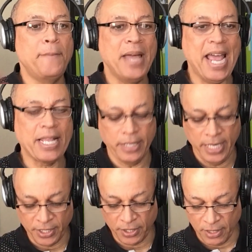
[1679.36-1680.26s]
pat
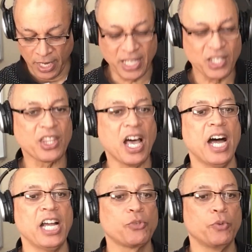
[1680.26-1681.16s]
his
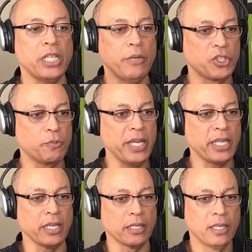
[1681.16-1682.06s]
thighs when he was
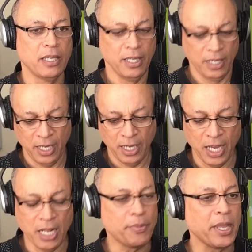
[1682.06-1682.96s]
speaking.
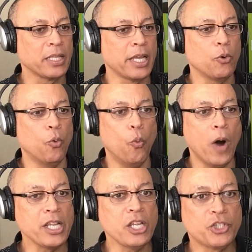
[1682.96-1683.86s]
And I'm thinking
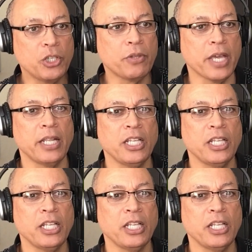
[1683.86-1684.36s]
why do you do that?